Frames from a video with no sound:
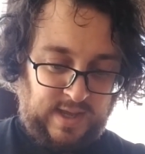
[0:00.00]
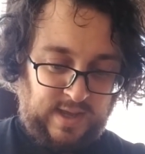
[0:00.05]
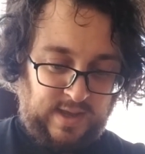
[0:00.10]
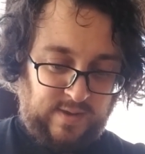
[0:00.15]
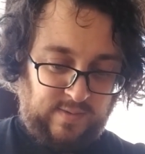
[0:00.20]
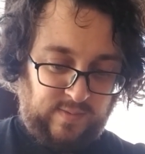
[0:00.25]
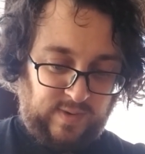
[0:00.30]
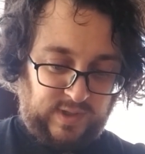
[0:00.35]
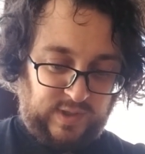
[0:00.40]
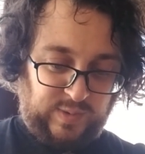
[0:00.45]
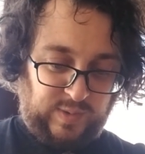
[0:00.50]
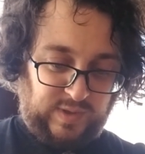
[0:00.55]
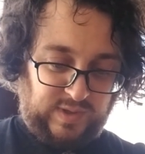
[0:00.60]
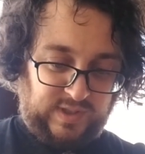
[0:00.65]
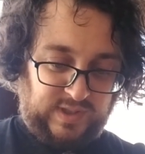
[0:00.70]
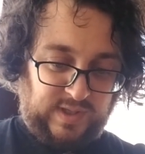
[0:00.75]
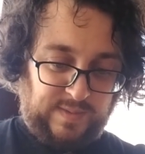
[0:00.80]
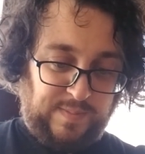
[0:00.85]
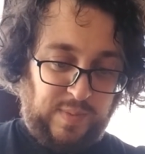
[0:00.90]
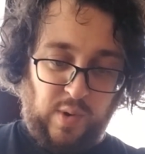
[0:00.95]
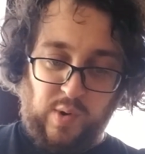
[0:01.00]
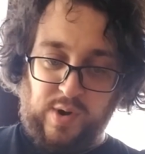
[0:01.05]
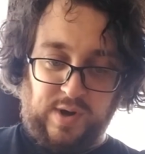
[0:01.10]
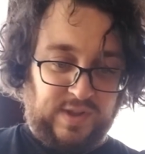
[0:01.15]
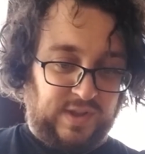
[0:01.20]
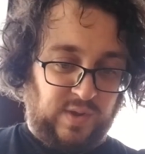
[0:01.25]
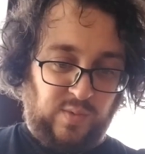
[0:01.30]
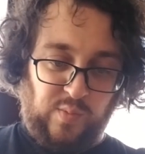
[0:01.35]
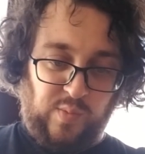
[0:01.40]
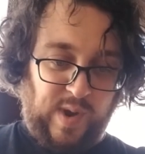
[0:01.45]
which will support
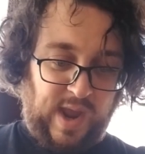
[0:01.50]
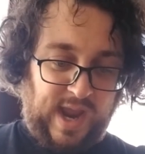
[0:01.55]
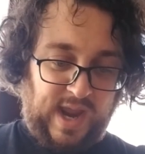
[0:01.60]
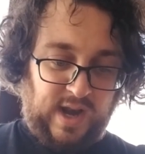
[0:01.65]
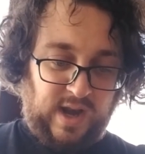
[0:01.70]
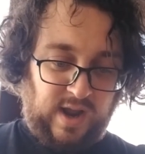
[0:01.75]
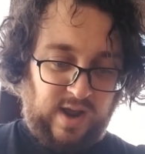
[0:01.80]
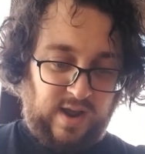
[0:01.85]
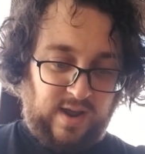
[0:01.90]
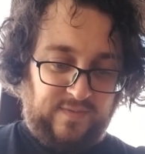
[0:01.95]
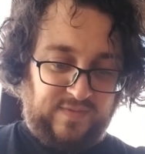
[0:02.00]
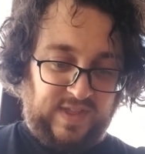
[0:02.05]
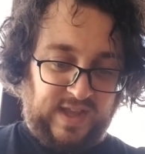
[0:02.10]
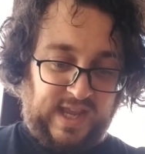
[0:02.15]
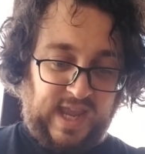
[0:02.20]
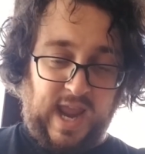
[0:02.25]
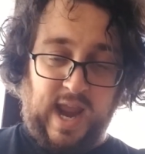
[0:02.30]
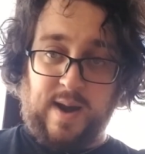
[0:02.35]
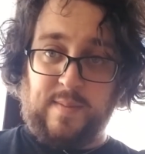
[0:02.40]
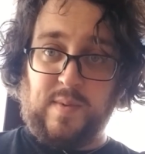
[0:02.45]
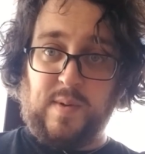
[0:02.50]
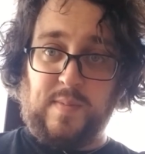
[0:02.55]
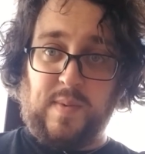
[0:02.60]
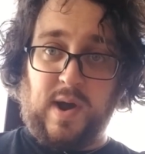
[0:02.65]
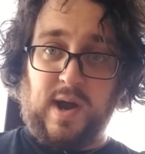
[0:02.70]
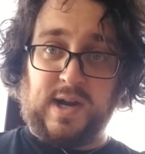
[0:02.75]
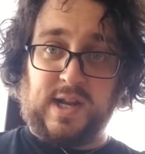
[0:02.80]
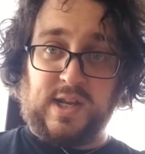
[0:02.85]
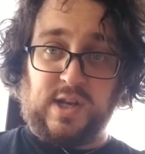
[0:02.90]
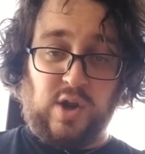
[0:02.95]
the weight of the camera
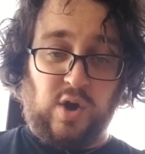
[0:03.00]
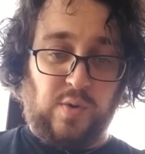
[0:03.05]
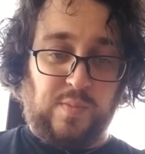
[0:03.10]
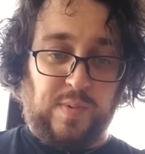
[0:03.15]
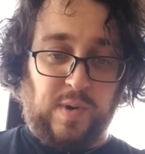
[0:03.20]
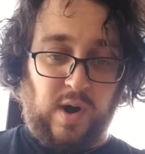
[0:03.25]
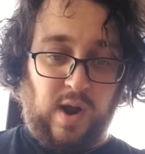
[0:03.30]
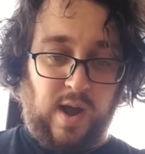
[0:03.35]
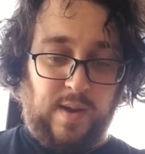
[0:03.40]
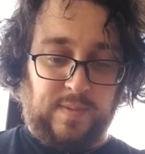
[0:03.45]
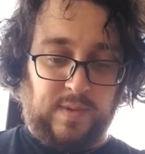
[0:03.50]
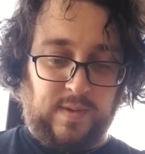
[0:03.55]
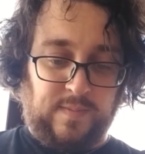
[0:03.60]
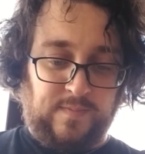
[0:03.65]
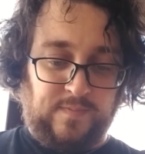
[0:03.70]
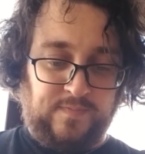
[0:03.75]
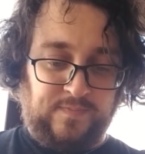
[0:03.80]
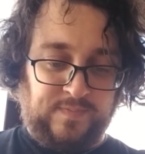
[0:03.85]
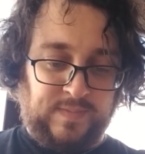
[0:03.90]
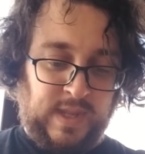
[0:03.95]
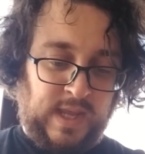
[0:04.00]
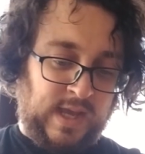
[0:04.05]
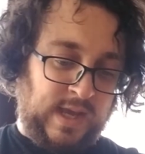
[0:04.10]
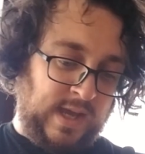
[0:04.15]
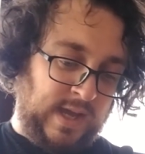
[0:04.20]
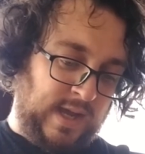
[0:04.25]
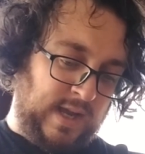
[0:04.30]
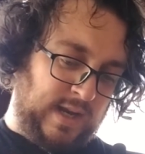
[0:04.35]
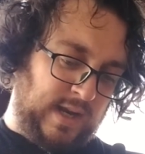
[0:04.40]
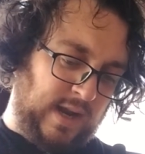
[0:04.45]
body no problem.
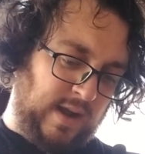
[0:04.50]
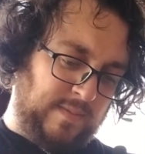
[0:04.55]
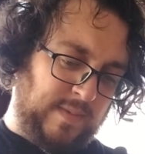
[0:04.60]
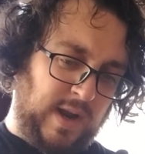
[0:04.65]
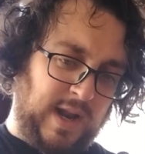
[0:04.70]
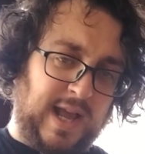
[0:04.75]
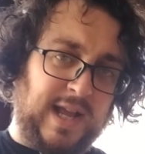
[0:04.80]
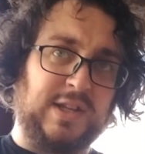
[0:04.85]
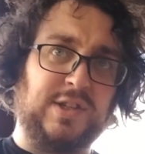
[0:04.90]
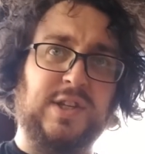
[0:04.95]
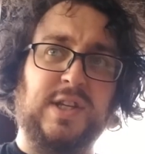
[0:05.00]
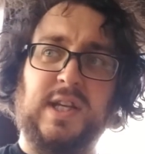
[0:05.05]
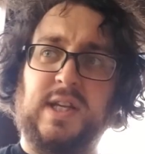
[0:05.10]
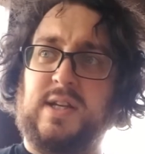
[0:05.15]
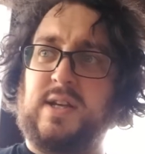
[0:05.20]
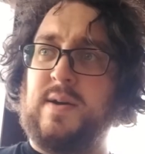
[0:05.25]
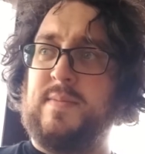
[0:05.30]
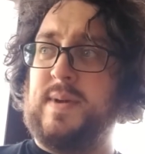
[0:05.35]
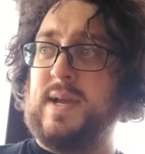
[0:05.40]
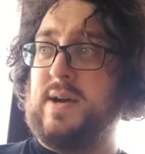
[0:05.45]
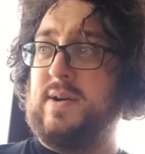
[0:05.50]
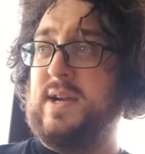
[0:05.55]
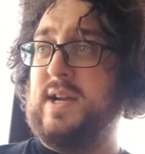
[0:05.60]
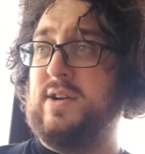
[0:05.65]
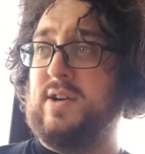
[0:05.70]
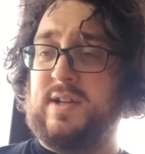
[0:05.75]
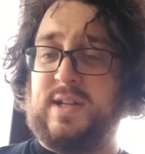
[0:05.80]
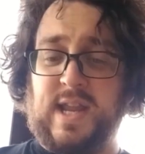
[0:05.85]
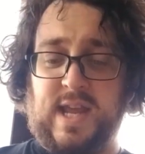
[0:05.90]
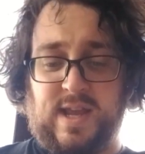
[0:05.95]
Now, I'm not actually coming out here
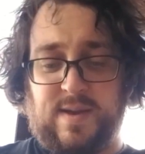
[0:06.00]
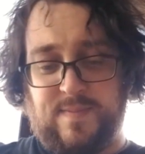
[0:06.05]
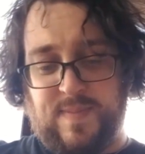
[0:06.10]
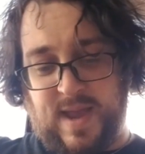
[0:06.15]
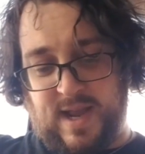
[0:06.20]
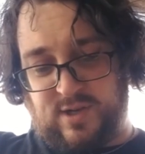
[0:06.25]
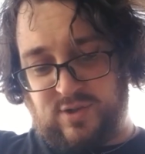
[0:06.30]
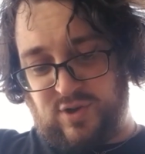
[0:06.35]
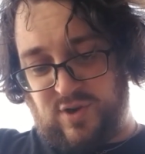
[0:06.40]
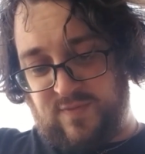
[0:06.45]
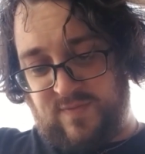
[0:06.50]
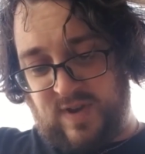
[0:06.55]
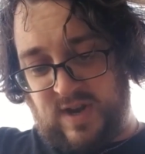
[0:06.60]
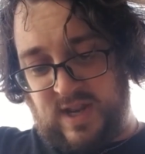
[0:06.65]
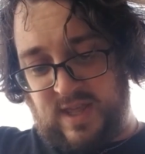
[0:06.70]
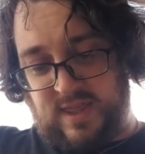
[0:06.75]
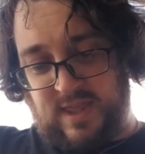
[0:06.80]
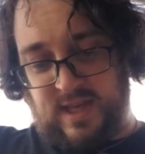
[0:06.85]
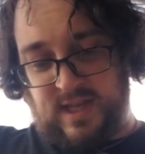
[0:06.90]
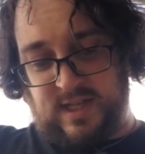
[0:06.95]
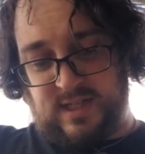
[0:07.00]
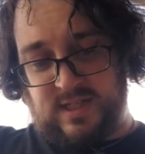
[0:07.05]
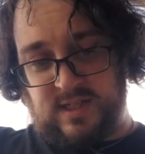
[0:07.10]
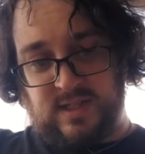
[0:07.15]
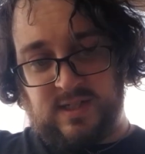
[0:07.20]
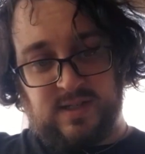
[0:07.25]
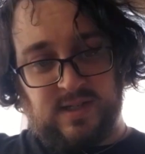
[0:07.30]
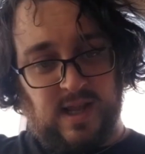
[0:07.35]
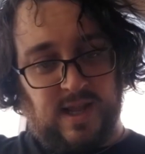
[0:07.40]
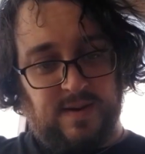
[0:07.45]
to take a picture of anything
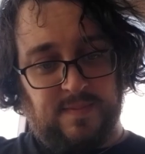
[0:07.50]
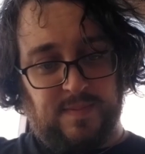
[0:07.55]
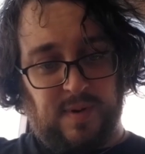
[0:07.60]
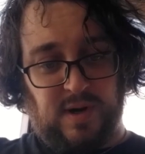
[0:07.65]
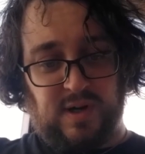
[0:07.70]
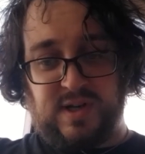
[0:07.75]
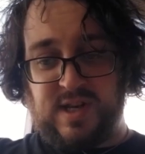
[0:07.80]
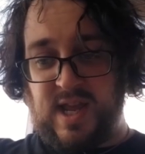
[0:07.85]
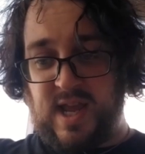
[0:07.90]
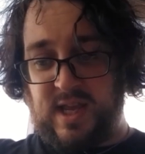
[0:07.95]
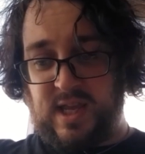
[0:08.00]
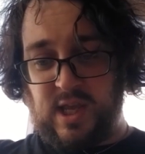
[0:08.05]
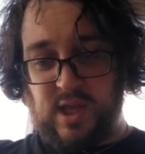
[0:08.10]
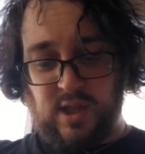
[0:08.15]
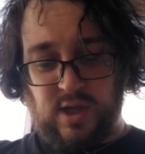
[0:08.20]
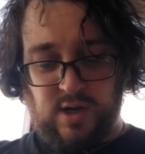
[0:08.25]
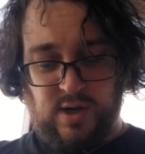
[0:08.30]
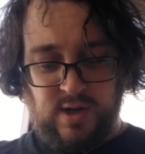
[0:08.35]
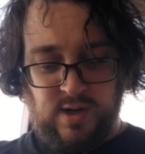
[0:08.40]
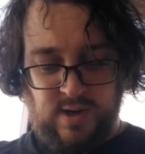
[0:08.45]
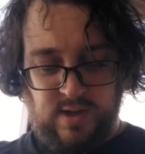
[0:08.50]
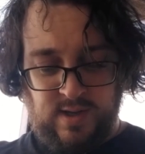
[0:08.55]
in particular,